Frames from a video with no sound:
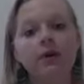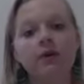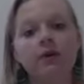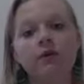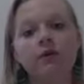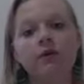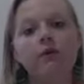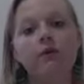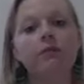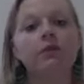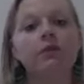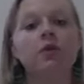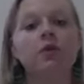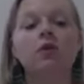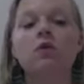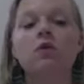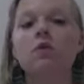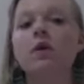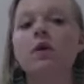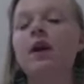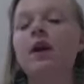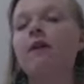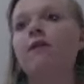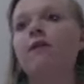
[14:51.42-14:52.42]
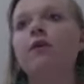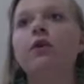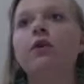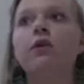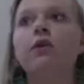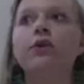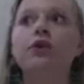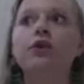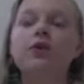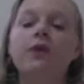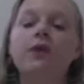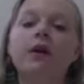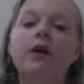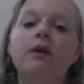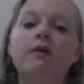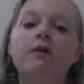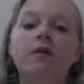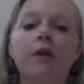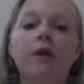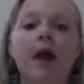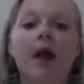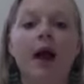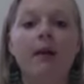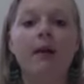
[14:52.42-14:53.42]
group. So if you're doing a
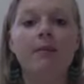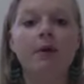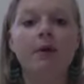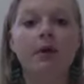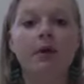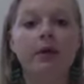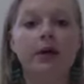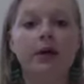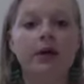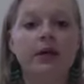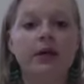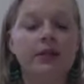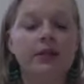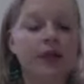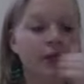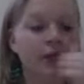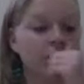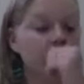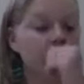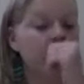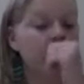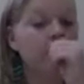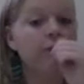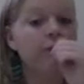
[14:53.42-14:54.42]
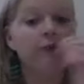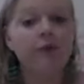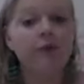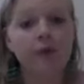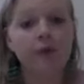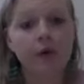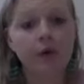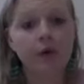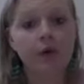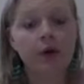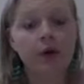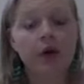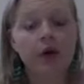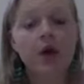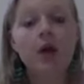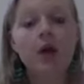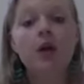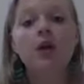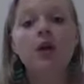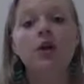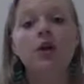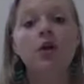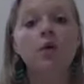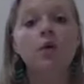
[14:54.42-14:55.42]
vocabulary section on food,
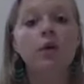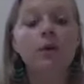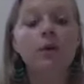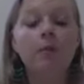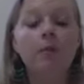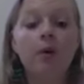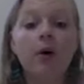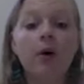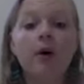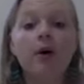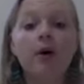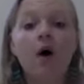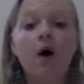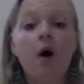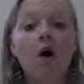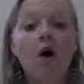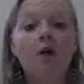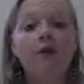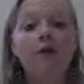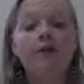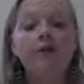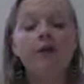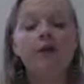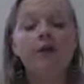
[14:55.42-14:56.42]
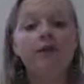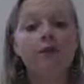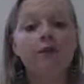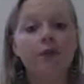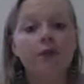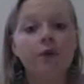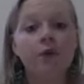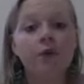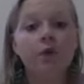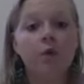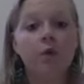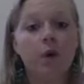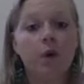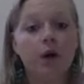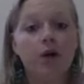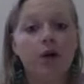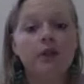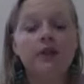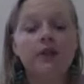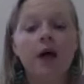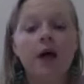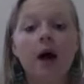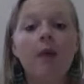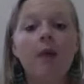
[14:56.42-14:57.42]
you would put all of your food
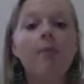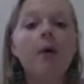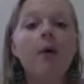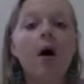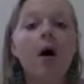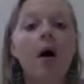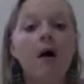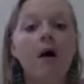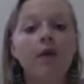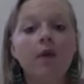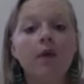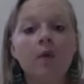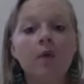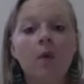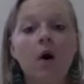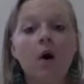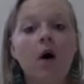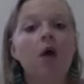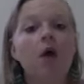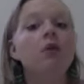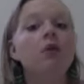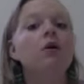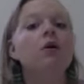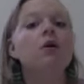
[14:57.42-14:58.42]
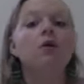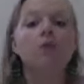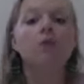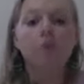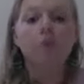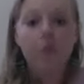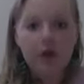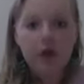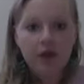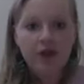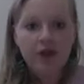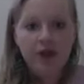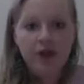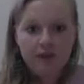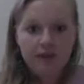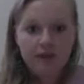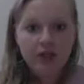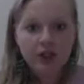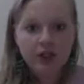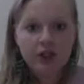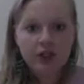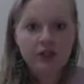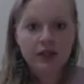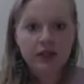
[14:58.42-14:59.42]
words up on the wall with
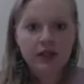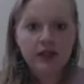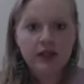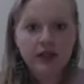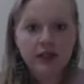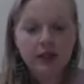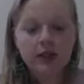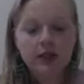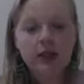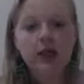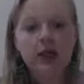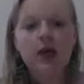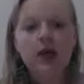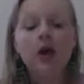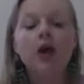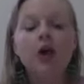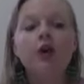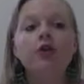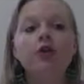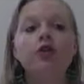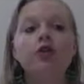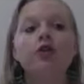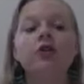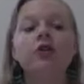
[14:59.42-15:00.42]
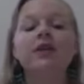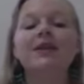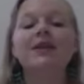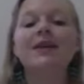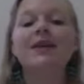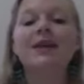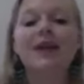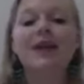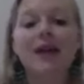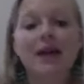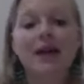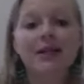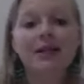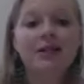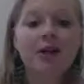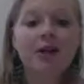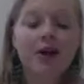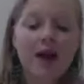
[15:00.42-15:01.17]
images ideally, so that the kids are